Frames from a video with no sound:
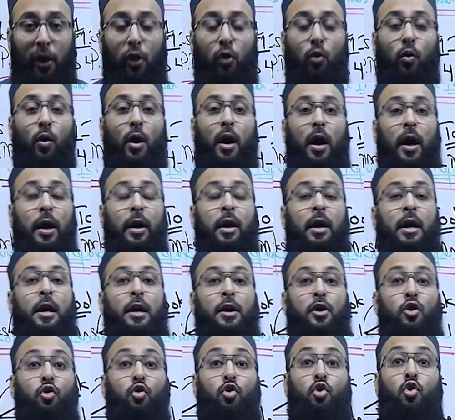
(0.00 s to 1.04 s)
you are.
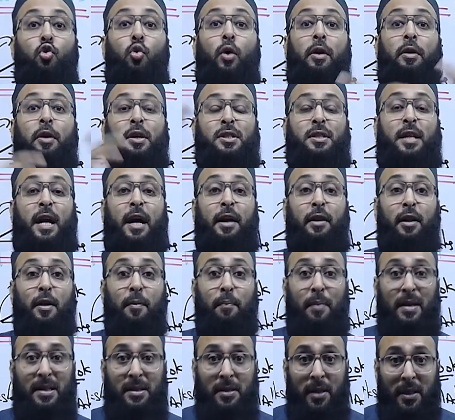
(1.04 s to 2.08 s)
You do understand
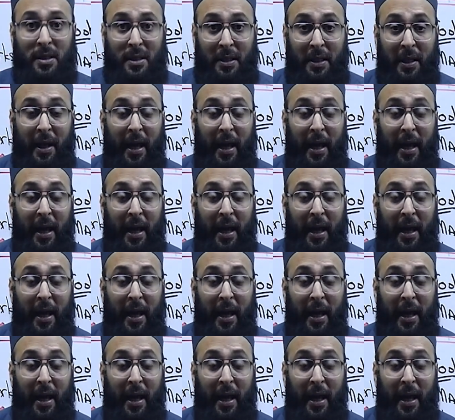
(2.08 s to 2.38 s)
the business